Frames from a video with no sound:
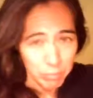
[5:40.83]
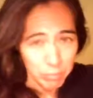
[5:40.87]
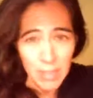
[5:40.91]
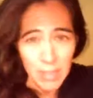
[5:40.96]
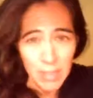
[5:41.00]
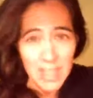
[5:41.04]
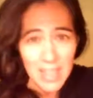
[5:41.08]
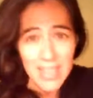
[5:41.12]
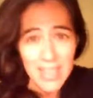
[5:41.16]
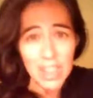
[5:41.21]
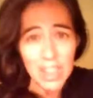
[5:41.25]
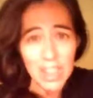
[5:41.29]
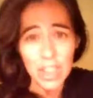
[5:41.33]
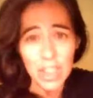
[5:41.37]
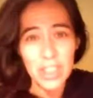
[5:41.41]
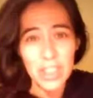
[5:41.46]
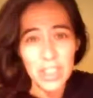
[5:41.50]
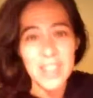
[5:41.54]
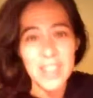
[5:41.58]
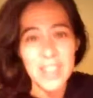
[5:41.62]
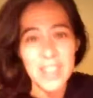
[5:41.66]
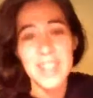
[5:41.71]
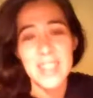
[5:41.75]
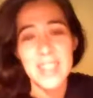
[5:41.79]
I couldn't
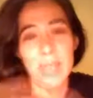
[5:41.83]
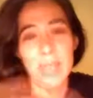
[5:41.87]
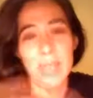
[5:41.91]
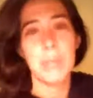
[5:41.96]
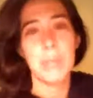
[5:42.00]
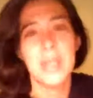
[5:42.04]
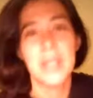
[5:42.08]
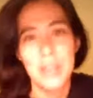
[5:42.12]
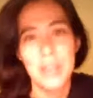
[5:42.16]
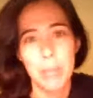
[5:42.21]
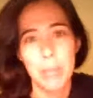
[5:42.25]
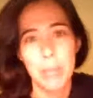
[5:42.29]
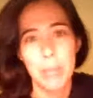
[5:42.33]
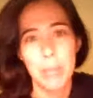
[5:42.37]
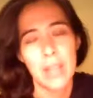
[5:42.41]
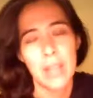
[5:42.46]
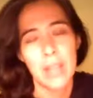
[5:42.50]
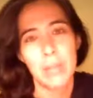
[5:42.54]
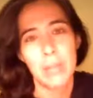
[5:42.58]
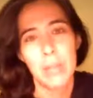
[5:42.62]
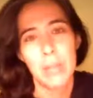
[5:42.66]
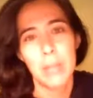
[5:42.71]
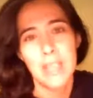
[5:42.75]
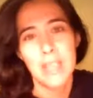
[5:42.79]
step into bathtub
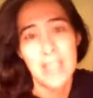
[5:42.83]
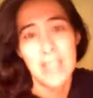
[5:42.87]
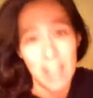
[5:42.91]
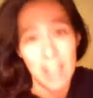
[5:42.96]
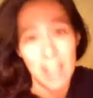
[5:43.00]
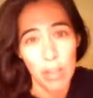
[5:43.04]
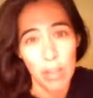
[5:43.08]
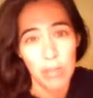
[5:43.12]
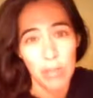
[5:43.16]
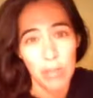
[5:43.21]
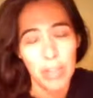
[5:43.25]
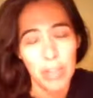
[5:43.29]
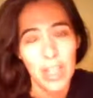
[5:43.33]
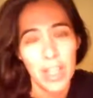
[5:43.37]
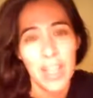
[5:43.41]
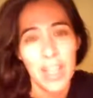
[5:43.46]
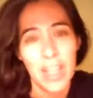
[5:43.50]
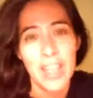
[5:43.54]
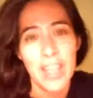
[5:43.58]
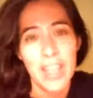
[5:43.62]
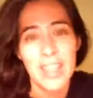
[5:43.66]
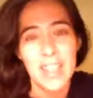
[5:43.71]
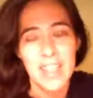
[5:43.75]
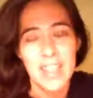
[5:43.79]
myself.
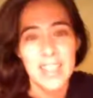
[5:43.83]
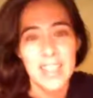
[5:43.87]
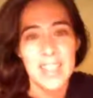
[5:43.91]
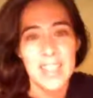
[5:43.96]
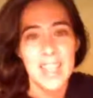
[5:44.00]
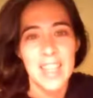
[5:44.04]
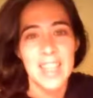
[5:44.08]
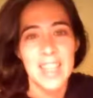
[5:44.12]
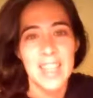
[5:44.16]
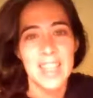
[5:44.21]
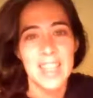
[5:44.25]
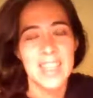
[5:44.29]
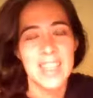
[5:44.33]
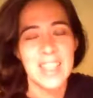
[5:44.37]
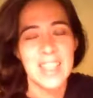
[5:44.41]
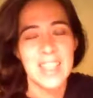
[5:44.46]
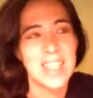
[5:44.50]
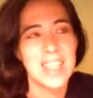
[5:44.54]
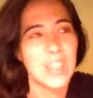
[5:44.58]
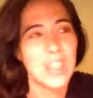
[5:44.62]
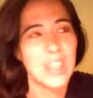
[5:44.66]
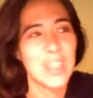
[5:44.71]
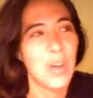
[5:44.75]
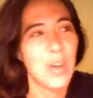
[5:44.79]
That's like, so
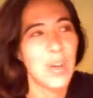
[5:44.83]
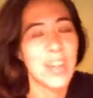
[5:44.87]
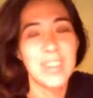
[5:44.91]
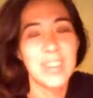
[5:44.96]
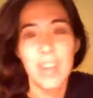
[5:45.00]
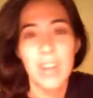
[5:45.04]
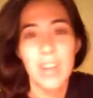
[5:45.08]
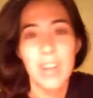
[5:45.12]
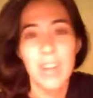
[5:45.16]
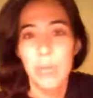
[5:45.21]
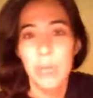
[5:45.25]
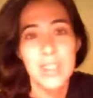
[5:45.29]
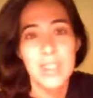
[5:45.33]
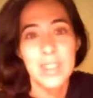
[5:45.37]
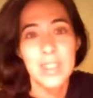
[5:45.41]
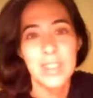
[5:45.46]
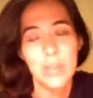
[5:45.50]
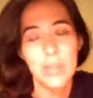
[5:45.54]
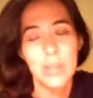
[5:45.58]
I wasn't doing an